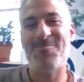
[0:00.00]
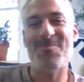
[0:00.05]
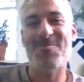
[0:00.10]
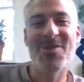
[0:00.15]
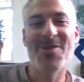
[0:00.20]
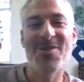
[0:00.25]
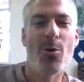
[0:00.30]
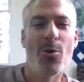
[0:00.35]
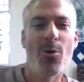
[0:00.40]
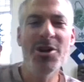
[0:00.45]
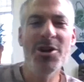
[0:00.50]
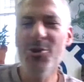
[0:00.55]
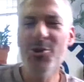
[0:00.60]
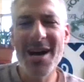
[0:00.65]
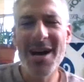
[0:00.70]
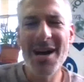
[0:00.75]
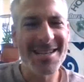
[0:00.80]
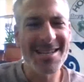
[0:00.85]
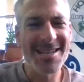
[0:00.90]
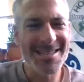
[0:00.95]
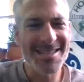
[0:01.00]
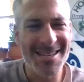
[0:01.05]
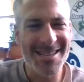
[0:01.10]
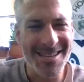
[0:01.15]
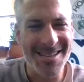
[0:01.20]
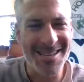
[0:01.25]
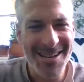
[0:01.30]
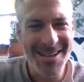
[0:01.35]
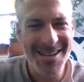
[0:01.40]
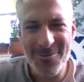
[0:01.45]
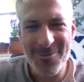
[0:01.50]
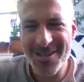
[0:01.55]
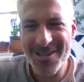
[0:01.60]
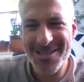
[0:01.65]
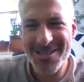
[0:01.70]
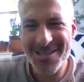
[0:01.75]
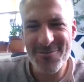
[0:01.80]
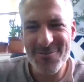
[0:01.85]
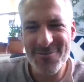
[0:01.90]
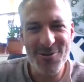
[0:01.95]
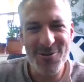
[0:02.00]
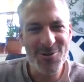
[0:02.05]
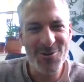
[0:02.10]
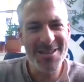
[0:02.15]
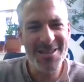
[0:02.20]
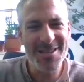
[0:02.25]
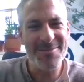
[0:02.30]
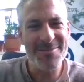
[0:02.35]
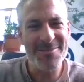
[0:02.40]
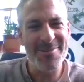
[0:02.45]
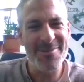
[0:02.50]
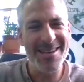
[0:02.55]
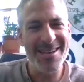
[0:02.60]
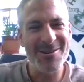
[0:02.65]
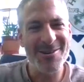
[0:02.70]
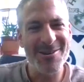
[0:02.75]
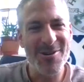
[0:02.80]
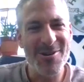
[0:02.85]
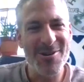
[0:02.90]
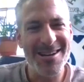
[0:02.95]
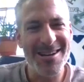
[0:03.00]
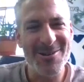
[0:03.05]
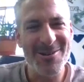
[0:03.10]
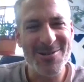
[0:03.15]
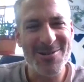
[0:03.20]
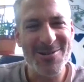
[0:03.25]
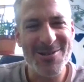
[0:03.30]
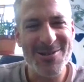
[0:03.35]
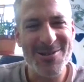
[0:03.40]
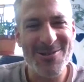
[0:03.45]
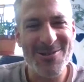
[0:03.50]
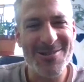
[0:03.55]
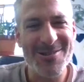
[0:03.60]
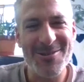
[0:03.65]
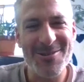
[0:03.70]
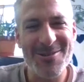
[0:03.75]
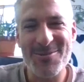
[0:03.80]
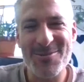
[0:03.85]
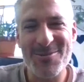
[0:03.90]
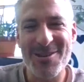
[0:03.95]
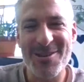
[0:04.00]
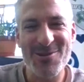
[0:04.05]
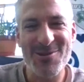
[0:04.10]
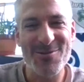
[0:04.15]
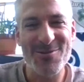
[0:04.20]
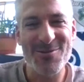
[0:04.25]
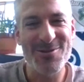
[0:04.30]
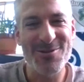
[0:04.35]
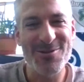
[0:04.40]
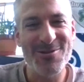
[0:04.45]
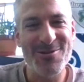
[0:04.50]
What do you think? What is it for you that makes Hokkaido so special for you?